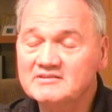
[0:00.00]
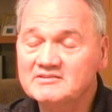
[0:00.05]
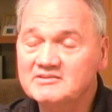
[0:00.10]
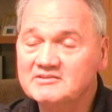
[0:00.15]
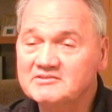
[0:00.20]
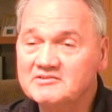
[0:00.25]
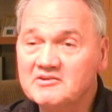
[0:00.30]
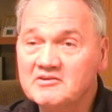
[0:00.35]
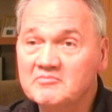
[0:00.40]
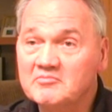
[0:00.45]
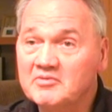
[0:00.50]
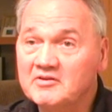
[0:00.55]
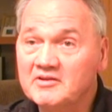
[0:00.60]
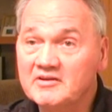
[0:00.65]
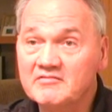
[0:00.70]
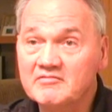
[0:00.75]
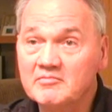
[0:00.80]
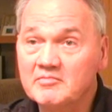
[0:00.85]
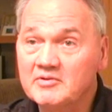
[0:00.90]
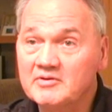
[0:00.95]
just
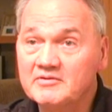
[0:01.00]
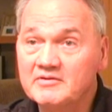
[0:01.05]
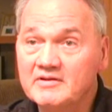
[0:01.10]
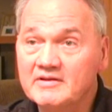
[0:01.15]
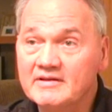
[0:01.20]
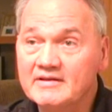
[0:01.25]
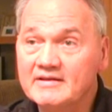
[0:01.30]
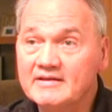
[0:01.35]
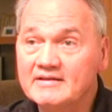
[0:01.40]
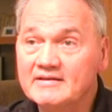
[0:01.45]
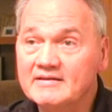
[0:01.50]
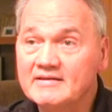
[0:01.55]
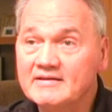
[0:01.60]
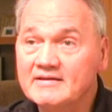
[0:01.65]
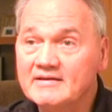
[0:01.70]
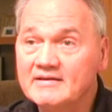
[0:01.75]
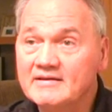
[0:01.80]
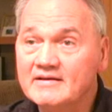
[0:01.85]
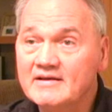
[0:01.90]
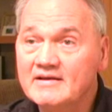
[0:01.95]
unbelievable. And
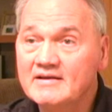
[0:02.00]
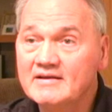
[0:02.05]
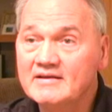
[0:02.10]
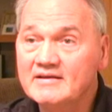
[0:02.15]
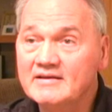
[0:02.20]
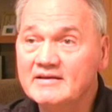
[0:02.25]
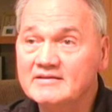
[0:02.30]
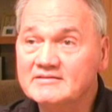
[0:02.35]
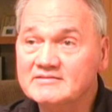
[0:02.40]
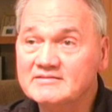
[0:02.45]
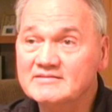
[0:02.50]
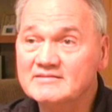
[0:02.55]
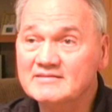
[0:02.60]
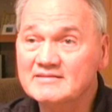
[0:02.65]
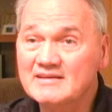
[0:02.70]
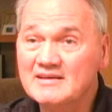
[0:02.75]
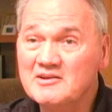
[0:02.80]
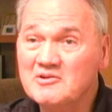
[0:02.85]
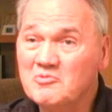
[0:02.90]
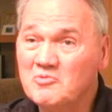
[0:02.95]

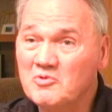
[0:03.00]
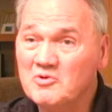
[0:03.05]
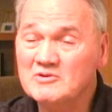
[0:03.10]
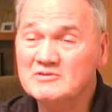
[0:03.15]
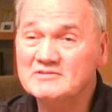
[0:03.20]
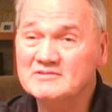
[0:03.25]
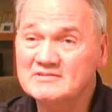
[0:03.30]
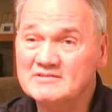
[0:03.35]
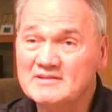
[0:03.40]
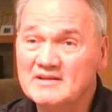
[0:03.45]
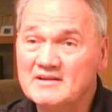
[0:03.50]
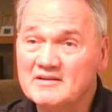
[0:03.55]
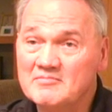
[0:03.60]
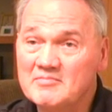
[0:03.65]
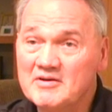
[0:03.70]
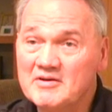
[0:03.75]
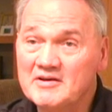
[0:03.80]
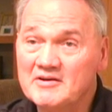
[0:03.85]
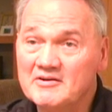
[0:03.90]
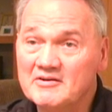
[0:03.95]
it's getting worse instead
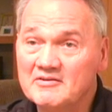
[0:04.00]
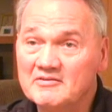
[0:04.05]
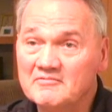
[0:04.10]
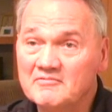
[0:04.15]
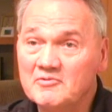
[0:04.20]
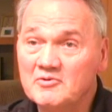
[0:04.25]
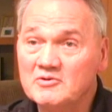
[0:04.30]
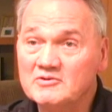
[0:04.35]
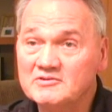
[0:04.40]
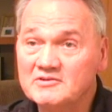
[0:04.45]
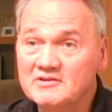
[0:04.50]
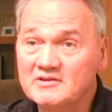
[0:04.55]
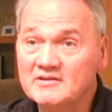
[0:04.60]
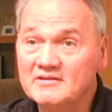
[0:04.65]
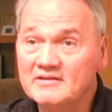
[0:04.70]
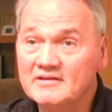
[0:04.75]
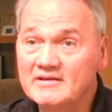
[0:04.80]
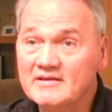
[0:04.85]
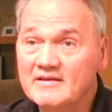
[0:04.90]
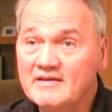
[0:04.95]
of better,
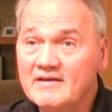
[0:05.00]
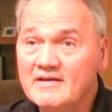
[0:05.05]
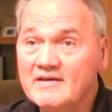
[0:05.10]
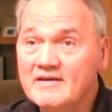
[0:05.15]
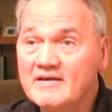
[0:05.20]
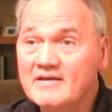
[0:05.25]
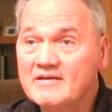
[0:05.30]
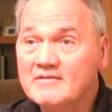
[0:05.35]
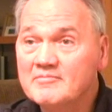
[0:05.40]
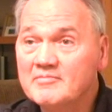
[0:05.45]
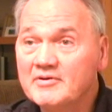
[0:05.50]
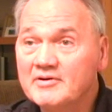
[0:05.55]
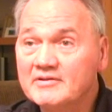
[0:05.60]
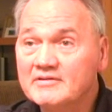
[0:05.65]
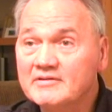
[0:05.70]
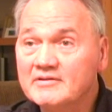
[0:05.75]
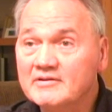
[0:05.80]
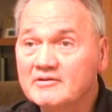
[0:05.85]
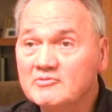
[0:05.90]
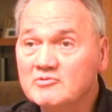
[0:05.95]
unfortunately.
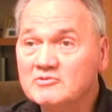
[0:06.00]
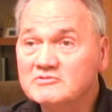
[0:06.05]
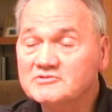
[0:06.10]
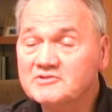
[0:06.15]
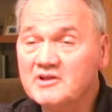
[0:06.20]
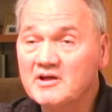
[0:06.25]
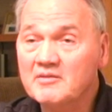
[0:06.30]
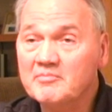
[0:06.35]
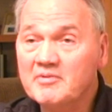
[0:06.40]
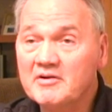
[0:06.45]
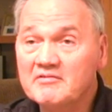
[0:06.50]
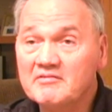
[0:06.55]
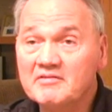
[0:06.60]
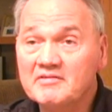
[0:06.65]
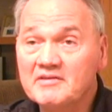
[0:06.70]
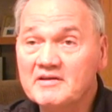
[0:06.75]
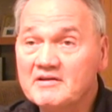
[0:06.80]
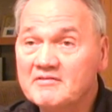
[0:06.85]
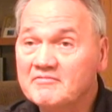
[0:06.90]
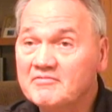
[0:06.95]
But we'll stop
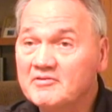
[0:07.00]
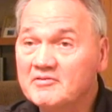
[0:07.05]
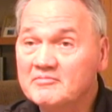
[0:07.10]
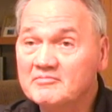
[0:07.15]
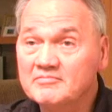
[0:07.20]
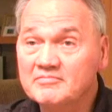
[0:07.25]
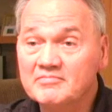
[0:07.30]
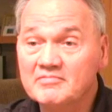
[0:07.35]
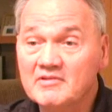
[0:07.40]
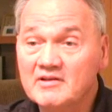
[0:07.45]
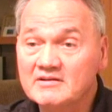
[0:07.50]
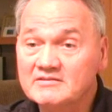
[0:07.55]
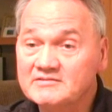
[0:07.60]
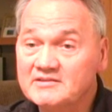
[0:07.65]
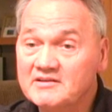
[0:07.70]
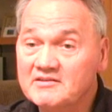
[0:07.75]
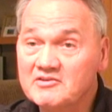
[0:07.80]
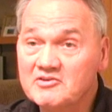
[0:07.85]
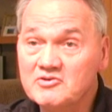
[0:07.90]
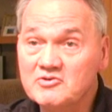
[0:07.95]
everything from, like I
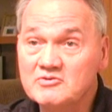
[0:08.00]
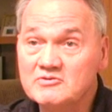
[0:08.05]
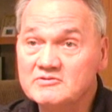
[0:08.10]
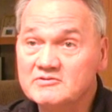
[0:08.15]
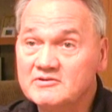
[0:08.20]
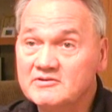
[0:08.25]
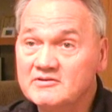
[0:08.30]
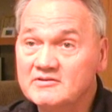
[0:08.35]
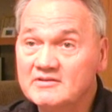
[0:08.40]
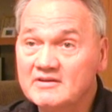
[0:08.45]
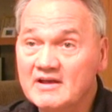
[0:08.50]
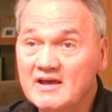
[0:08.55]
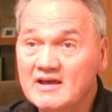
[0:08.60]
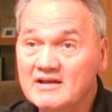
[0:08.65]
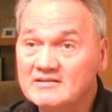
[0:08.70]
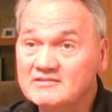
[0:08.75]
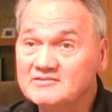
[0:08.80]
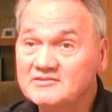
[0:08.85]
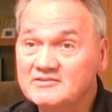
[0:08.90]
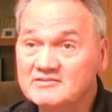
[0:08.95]
say, the user, the
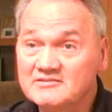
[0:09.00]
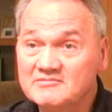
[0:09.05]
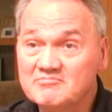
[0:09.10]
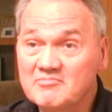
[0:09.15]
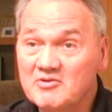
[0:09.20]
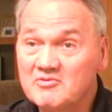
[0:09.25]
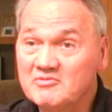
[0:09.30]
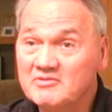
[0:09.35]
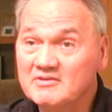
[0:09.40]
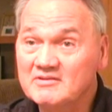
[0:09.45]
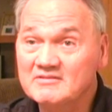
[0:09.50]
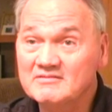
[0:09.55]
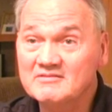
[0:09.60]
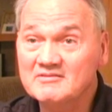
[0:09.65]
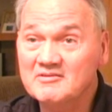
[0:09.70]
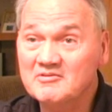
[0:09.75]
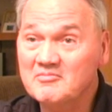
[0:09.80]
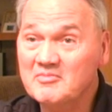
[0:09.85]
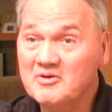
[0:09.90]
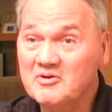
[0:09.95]
guy that's just smoking
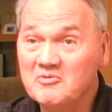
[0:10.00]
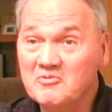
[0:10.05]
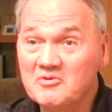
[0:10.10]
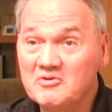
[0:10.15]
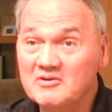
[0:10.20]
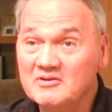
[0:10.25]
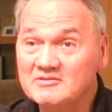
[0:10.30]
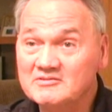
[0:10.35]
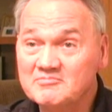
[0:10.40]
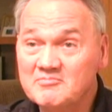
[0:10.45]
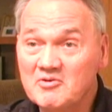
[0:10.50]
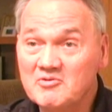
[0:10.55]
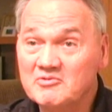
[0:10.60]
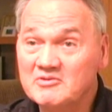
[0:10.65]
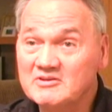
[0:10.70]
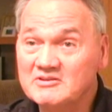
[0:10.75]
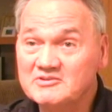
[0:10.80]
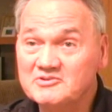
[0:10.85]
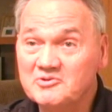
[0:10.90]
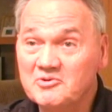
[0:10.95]
marijuana,
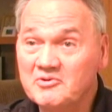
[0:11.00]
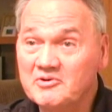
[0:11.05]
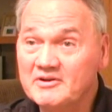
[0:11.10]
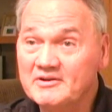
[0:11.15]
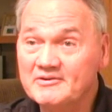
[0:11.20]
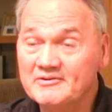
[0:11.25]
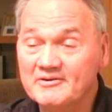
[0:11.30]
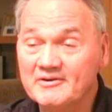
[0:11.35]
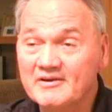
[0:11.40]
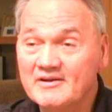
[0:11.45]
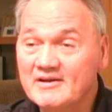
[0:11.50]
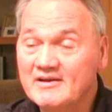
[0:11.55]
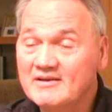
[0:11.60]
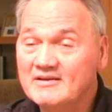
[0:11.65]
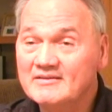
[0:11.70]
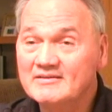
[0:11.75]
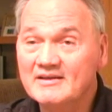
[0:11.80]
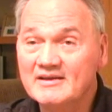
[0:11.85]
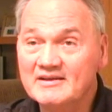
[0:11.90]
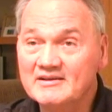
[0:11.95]
smoking a joint, or
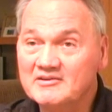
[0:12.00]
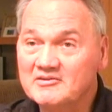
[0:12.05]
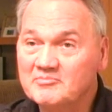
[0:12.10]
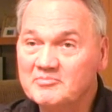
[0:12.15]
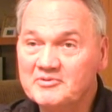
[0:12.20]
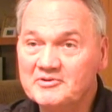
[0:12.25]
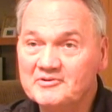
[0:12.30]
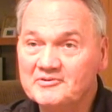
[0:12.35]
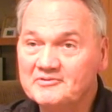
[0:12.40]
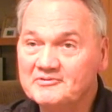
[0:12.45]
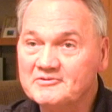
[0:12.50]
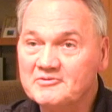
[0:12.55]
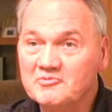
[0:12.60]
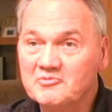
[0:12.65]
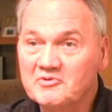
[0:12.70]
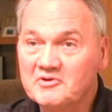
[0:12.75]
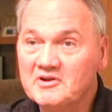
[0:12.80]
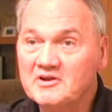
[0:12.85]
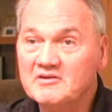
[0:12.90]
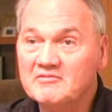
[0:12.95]
taking the pills or
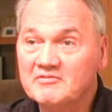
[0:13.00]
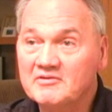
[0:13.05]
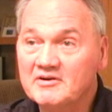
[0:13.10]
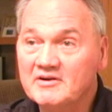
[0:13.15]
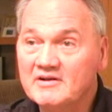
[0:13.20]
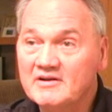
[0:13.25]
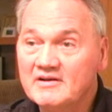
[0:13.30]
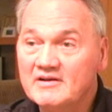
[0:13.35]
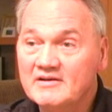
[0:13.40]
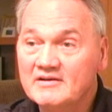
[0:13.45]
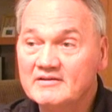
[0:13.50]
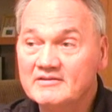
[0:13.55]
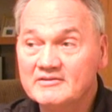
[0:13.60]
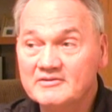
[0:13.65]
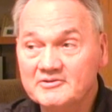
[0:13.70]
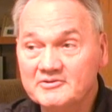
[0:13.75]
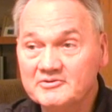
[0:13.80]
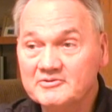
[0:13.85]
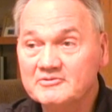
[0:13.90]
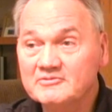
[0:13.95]
whatever,
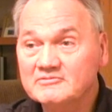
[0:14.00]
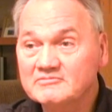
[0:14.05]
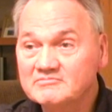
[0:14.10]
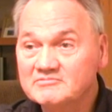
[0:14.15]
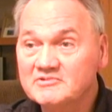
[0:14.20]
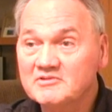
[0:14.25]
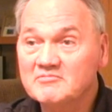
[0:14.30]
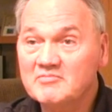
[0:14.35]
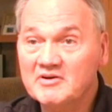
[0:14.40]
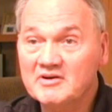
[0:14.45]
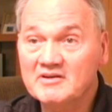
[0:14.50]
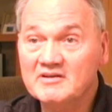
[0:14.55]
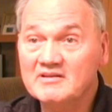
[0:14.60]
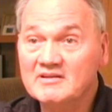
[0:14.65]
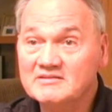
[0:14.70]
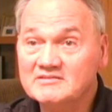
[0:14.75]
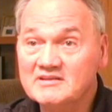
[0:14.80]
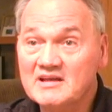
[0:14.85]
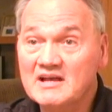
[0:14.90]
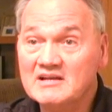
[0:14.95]
to somebody
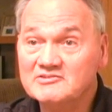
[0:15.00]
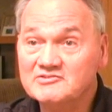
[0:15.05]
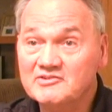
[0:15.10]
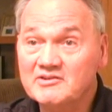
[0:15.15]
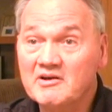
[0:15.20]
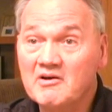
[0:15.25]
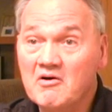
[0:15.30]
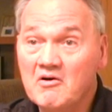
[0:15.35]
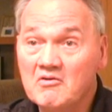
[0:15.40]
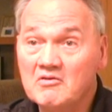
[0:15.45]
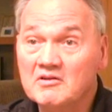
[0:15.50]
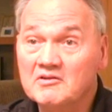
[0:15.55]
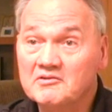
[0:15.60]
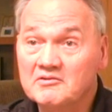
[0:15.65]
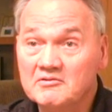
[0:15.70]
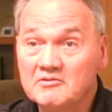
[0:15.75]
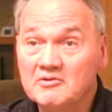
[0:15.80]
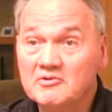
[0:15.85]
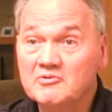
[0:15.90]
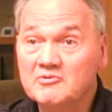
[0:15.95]
that's actually
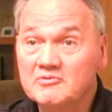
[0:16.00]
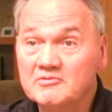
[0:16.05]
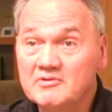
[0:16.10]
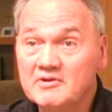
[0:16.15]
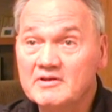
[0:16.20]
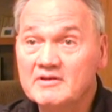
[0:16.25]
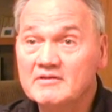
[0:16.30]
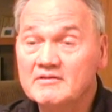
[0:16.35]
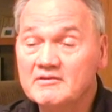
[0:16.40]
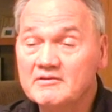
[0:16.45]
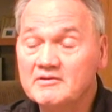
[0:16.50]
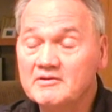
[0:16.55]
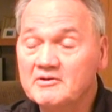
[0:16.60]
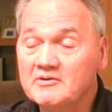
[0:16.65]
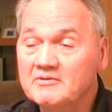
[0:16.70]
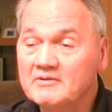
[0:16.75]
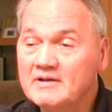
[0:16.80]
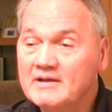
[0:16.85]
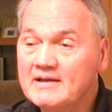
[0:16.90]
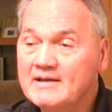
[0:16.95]
hauling a load,
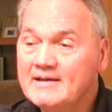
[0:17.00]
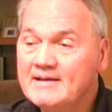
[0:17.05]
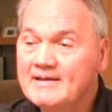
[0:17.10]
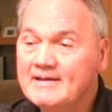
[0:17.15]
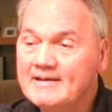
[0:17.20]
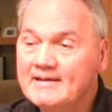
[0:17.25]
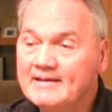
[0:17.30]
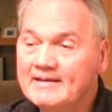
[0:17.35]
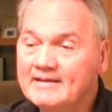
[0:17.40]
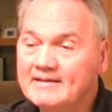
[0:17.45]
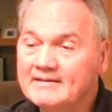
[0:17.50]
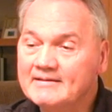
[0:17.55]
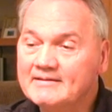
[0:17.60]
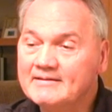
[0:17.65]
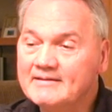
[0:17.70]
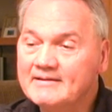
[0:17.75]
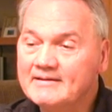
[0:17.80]
And